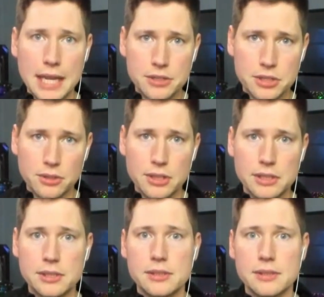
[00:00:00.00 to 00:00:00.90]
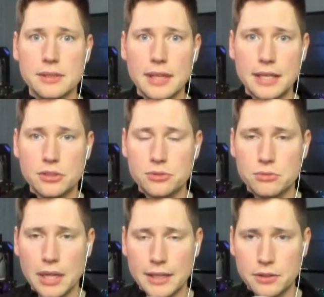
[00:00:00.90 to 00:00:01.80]
10 series and
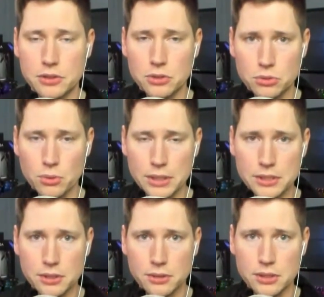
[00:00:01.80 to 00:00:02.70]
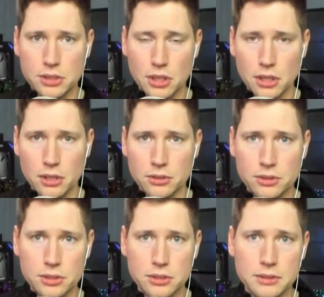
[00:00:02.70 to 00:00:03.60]
the new 20 series
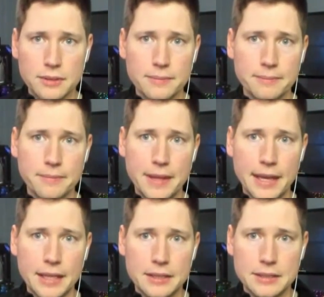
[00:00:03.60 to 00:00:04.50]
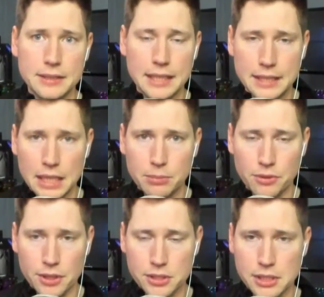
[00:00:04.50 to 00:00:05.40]
cards that can enable
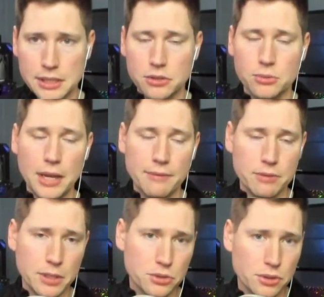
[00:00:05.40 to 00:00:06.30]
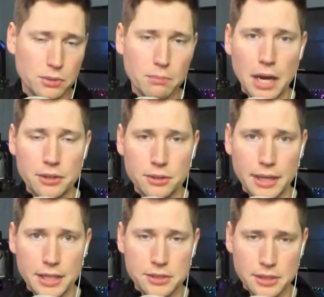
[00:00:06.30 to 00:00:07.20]
this. And you have to make sure that your monitor
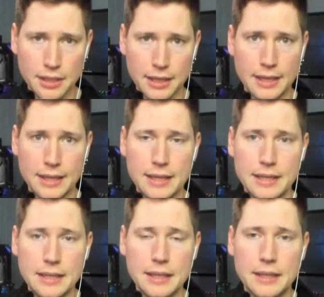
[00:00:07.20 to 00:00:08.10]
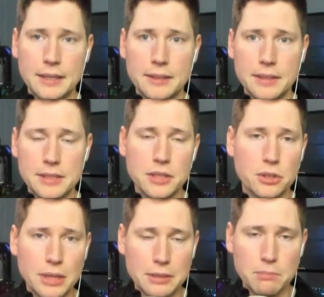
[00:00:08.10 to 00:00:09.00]
has is in the
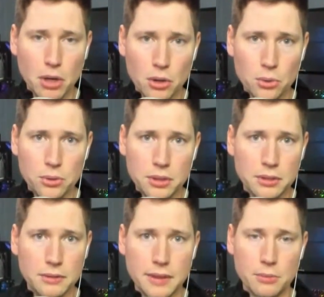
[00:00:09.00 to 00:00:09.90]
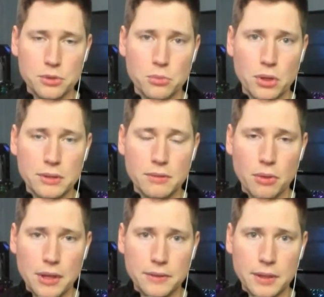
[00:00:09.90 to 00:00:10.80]
correct mode. That was one
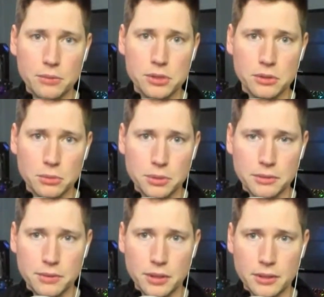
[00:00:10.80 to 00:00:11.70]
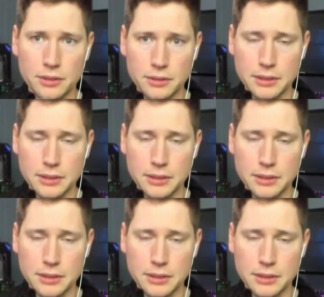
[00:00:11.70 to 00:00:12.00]
thing that was a little bit of a,